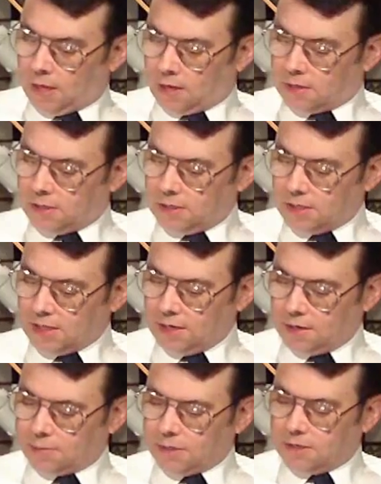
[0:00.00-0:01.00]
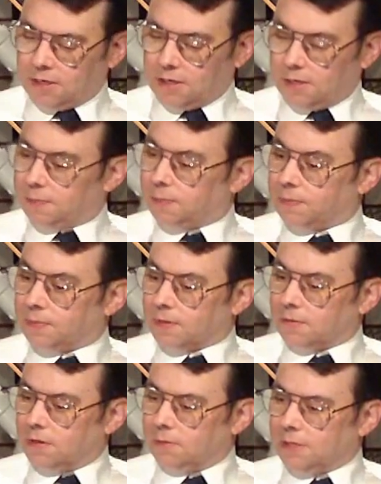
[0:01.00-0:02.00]
On this theremin,
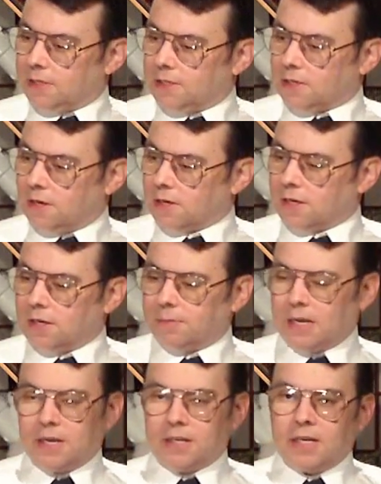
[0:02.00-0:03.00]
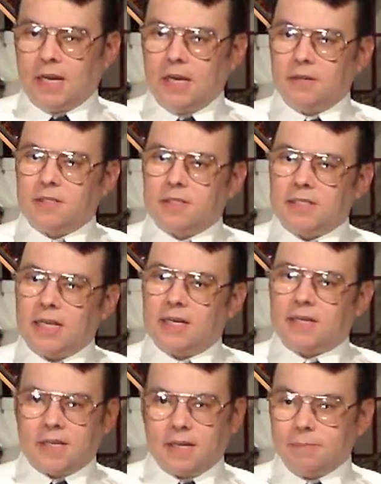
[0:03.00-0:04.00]
we'll be talking about how to
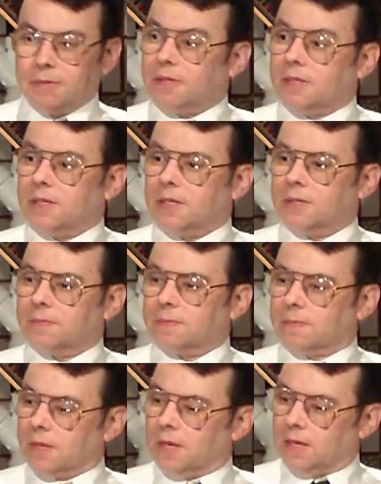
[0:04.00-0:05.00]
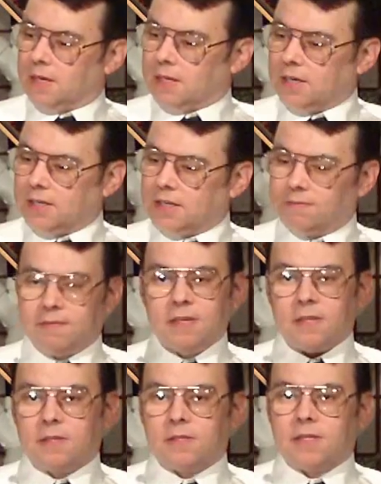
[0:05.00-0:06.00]
set it up, get the
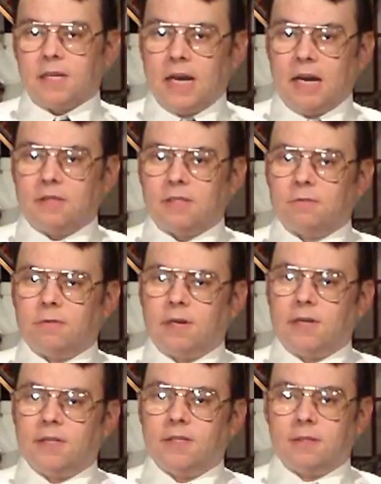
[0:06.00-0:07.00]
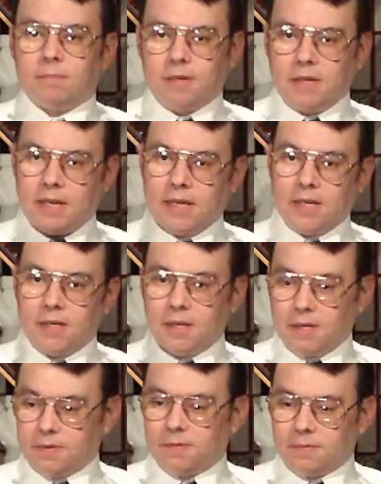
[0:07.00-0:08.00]
field out to where you can play
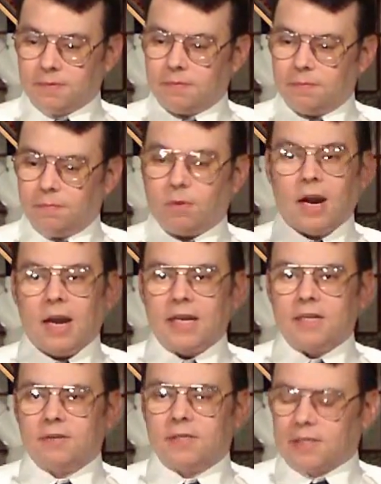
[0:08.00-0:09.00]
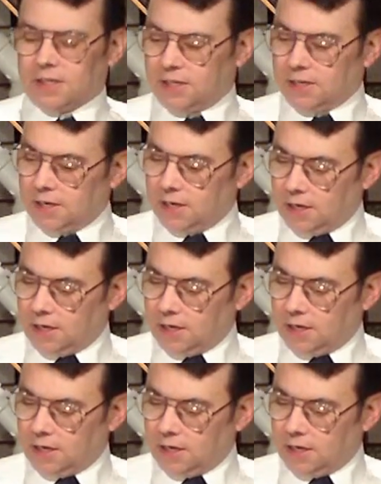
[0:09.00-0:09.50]
more accurately.